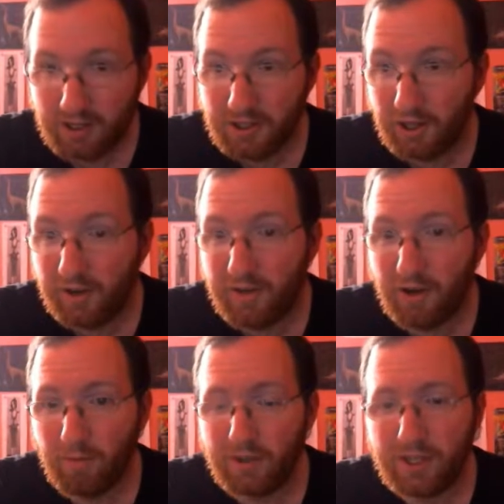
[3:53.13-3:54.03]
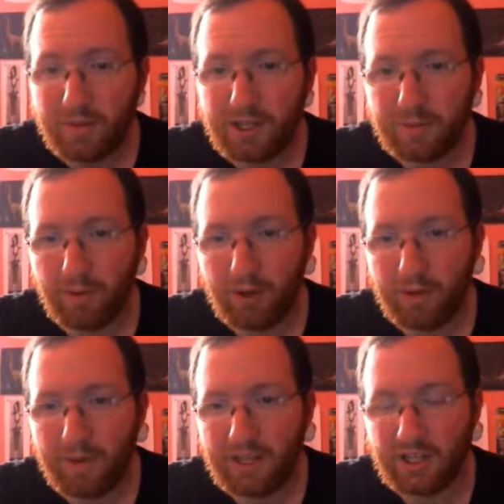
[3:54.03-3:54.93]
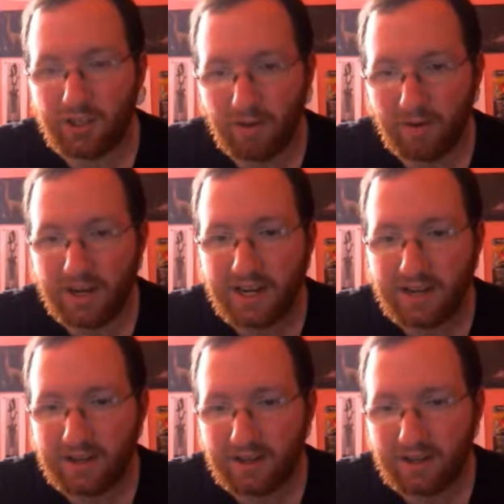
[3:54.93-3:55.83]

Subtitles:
So if you don't wish to be spoiled by the story,